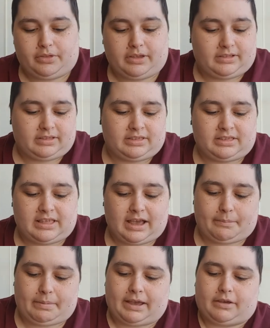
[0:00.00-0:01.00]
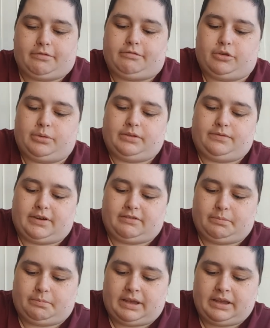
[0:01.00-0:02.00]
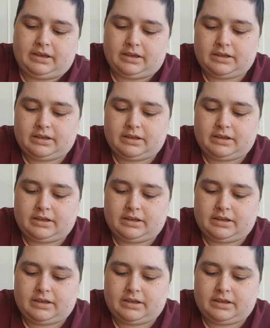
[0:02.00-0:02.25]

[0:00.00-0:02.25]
that pack of fruit is very big.